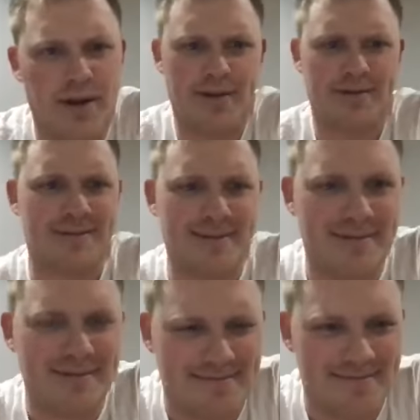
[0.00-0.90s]

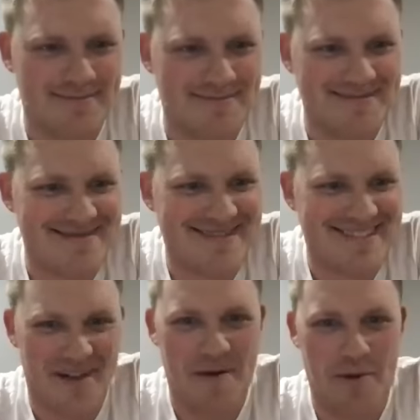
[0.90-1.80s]
in.
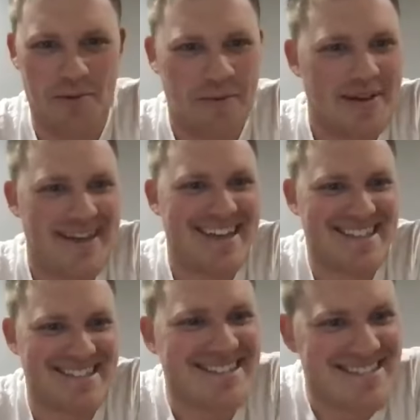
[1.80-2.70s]
Come on
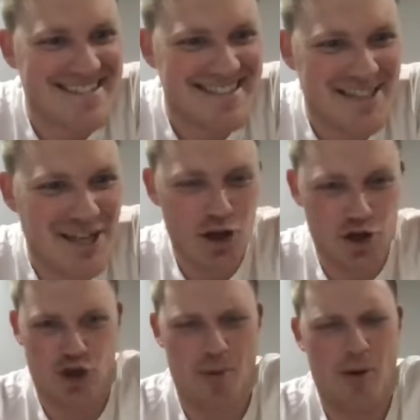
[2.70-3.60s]
in.
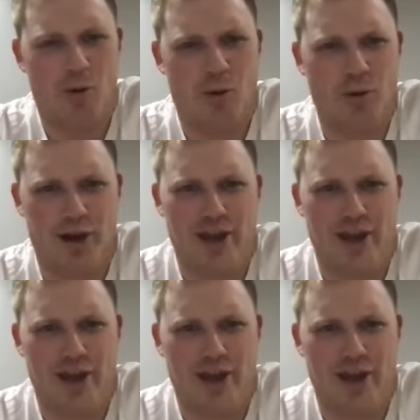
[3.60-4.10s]
Come on